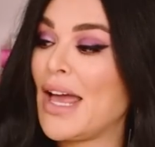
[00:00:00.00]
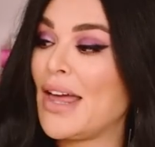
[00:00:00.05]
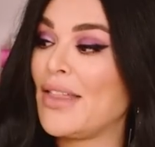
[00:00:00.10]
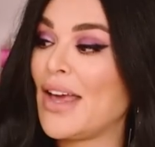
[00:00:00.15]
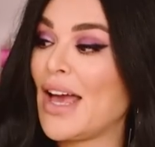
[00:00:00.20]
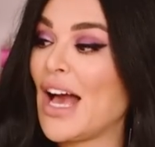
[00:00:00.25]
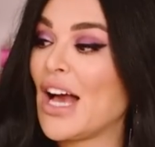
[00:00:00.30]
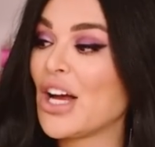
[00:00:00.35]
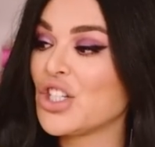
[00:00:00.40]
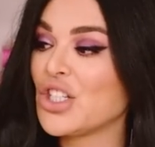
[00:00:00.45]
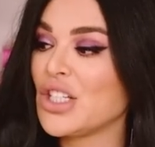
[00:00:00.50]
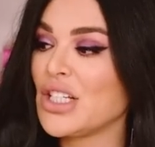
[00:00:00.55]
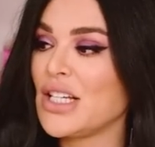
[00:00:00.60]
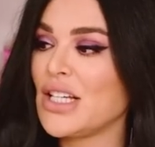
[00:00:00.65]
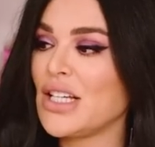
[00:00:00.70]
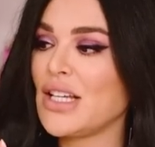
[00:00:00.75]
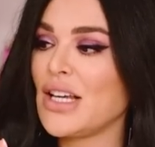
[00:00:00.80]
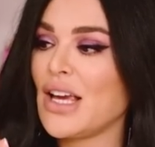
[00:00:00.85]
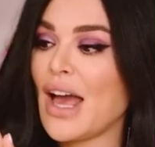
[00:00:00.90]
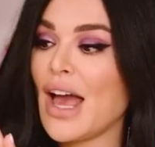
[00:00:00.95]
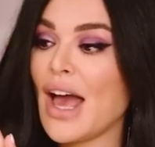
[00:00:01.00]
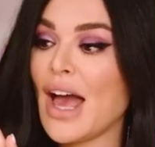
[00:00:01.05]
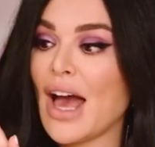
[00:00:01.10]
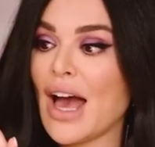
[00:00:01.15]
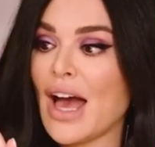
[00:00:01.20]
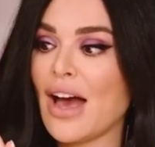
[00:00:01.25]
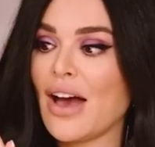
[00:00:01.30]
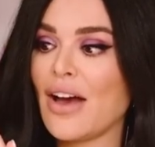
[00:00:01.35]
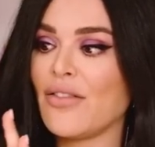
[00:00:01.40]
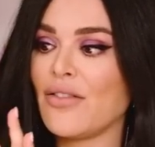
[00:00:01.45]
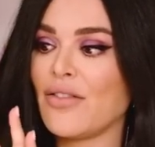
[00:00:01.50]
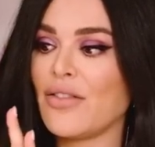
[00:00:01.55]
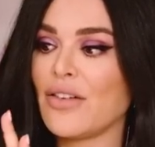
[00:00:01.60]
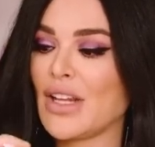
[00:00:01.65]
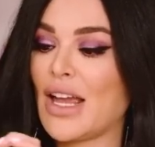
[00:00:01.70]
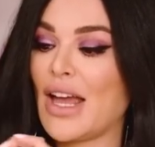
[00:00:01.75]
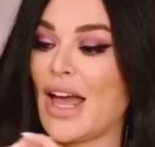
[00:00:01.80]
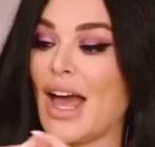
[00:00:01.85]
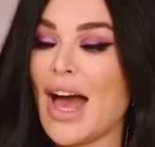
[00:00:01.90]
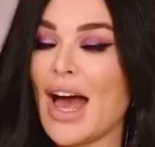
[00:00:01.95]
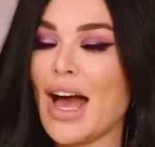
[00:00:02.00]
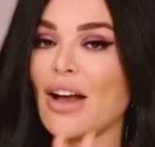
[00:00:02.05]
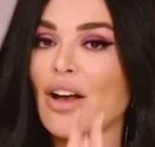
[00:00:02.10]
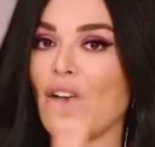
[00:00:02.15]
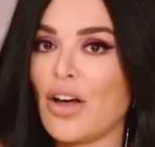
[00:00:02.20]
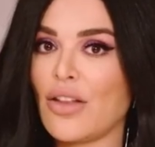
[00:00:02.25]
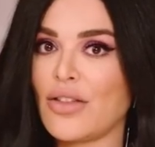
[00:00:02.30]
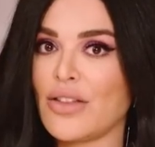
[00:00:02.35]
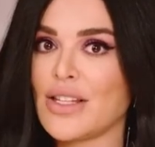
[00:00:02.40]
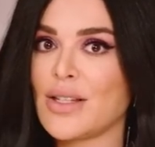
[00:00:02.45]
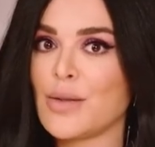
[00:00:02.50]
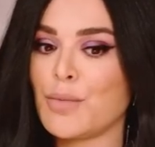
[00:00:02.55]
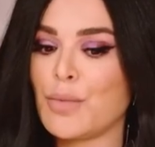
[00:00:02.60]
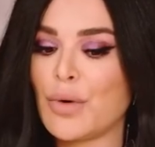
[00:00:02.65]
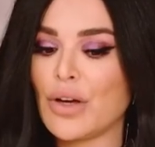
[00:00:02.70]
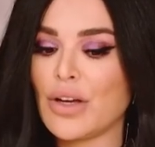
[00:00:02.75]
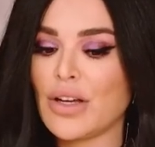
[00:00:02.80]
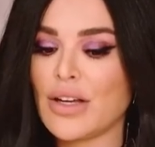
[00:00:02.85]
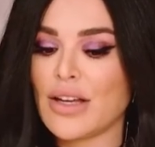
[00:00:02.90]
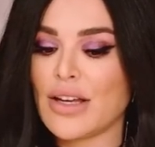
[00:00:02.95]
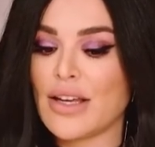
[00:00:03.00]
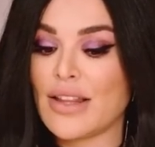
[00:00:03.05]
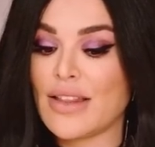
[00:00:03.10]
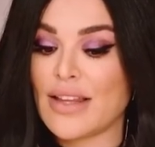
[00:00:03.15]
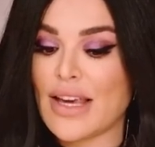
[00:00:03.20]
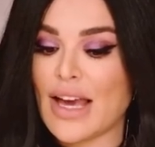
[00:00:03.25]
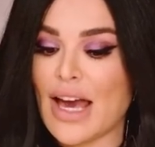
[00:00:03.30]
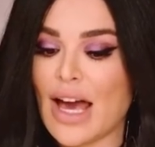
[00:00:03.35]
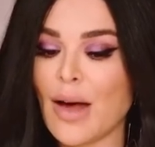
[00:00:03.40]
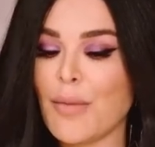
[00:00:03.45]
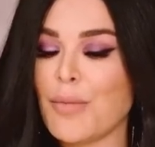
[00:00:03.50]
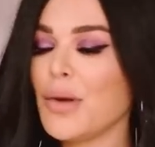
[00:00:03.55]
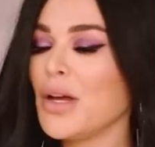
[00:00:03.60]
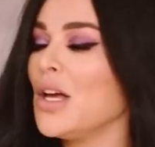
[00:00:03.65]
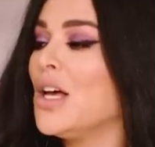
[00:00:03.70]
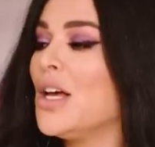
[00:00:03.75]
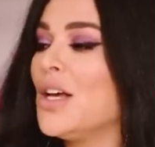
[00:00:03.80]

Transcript: and they actually have a hack on this book in the app.